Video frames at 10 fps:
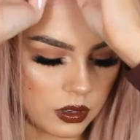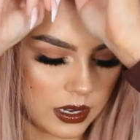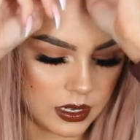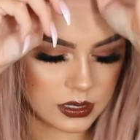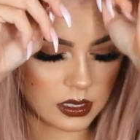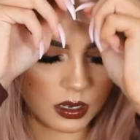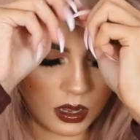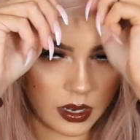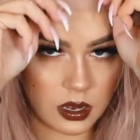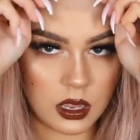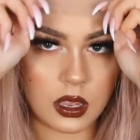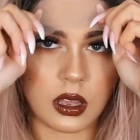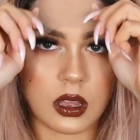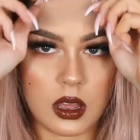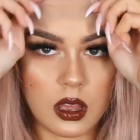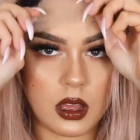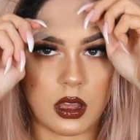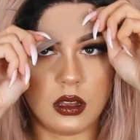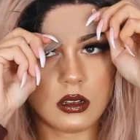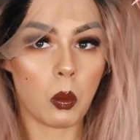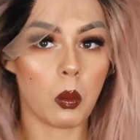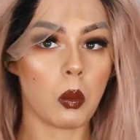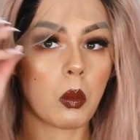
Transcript: Right, let's line her up.